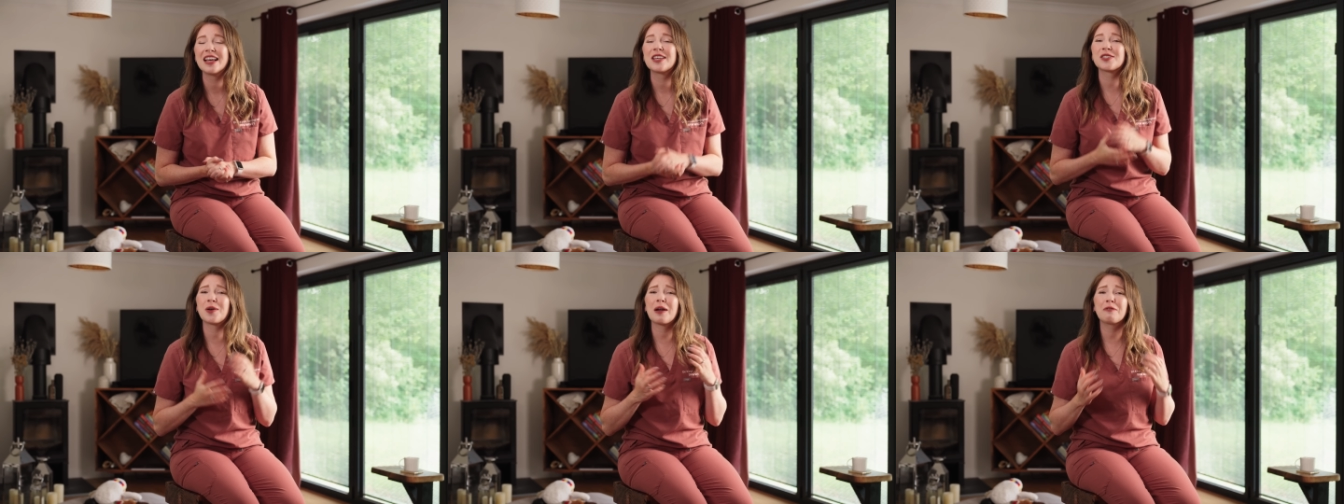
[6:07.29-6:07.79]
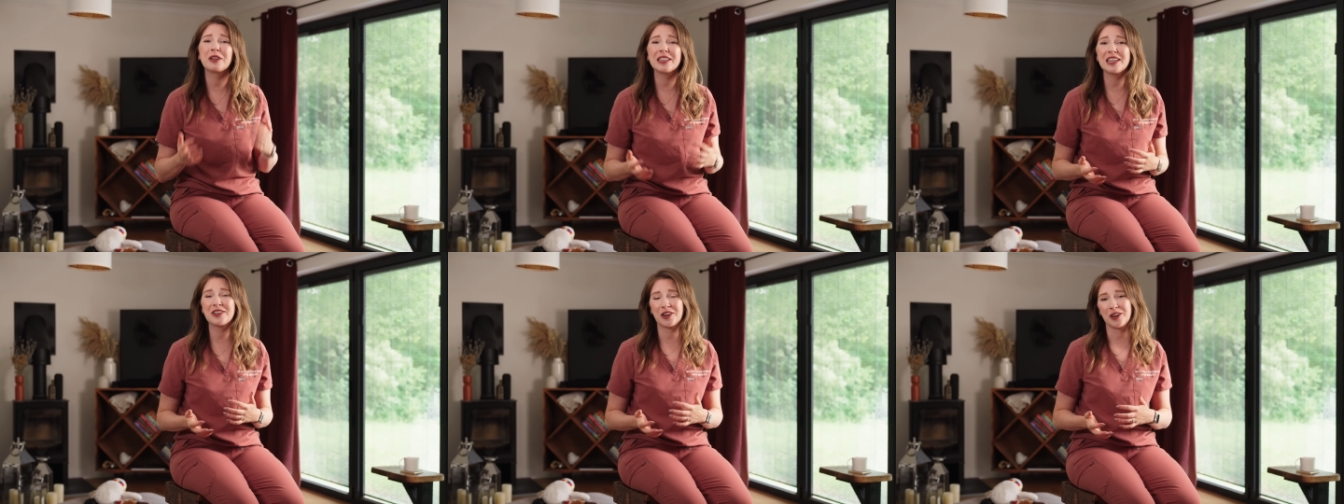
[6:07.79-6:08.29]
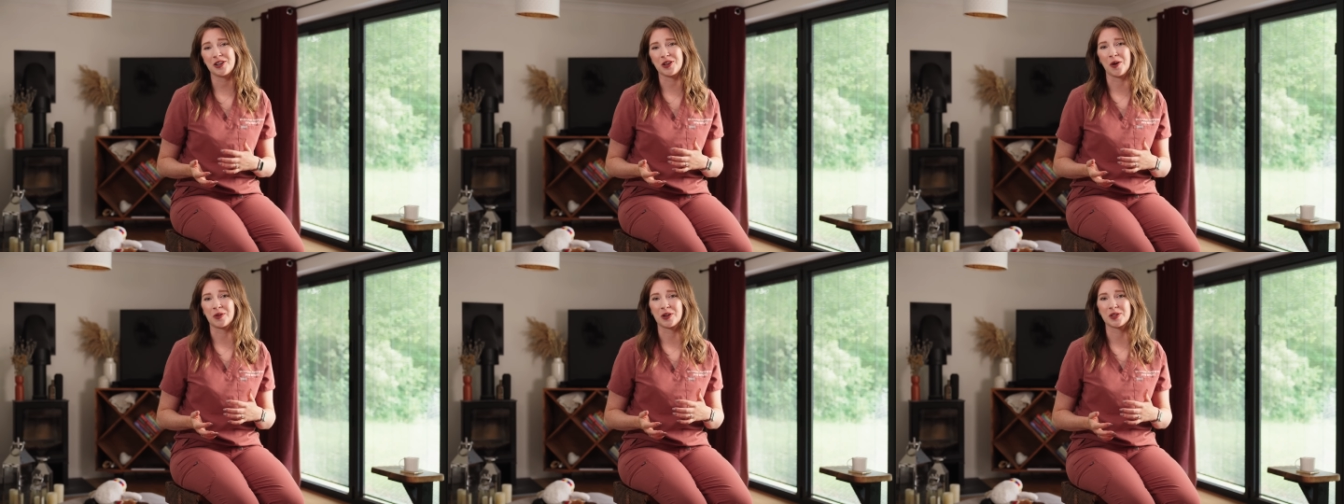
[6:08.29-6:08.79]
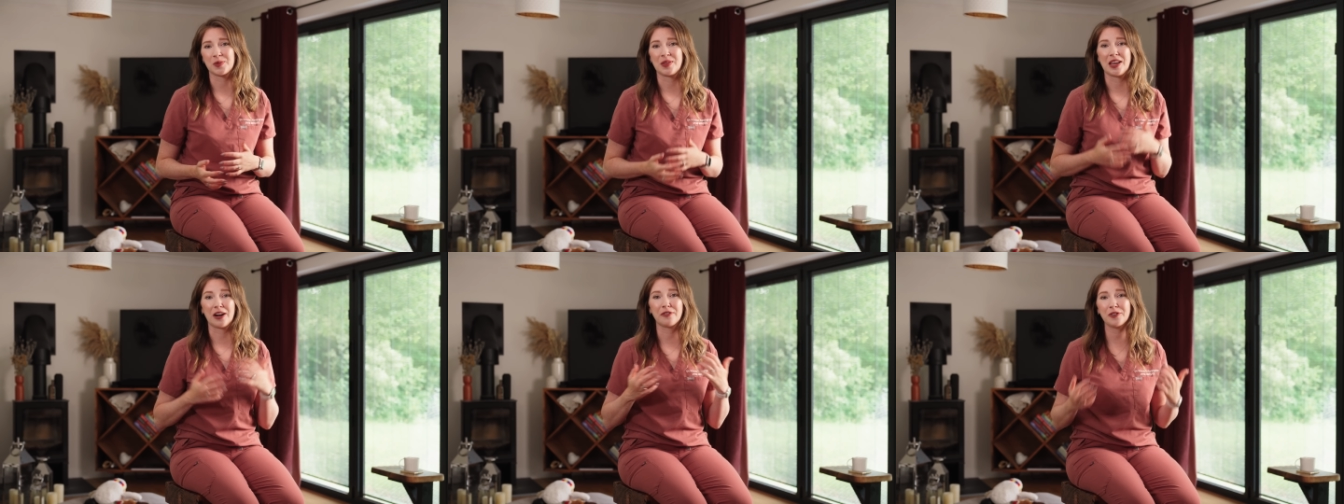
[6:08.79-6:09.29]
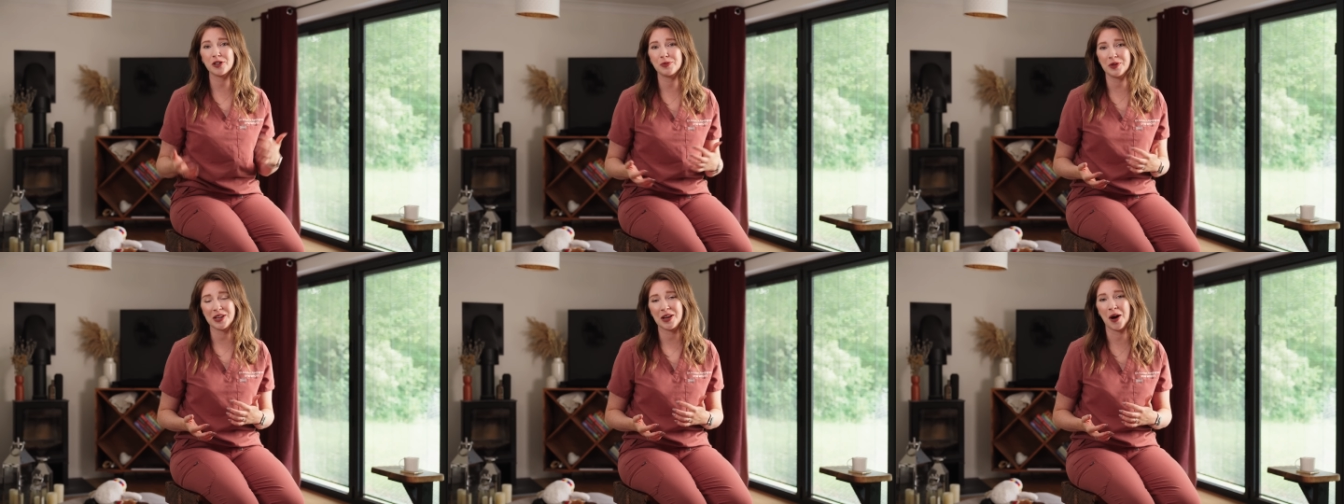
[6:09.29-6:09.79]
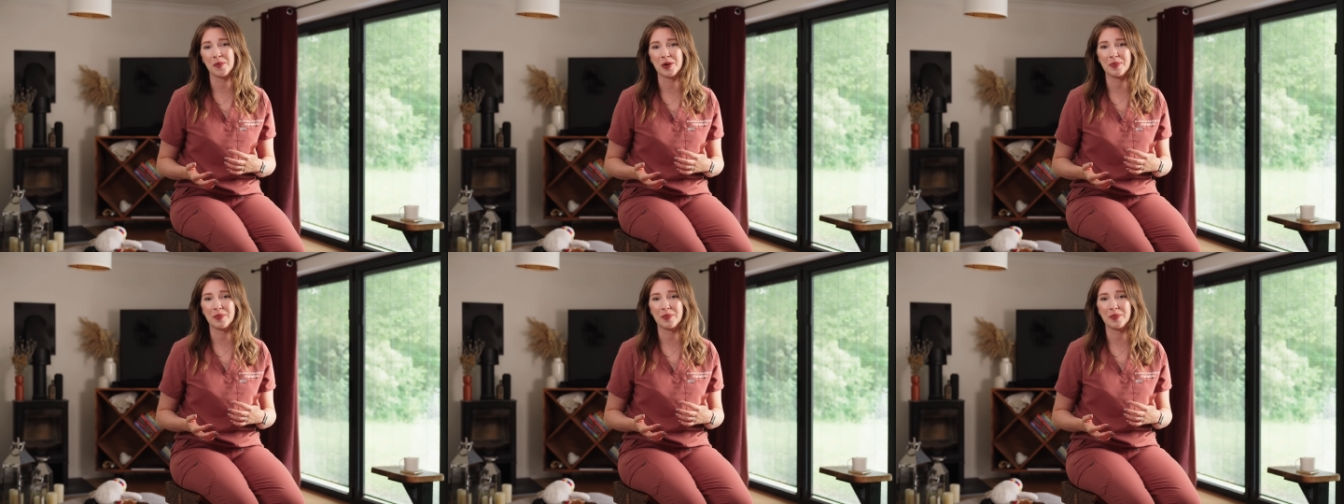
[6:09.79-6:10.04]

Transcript: So I really encourage owners when they are first bringing home a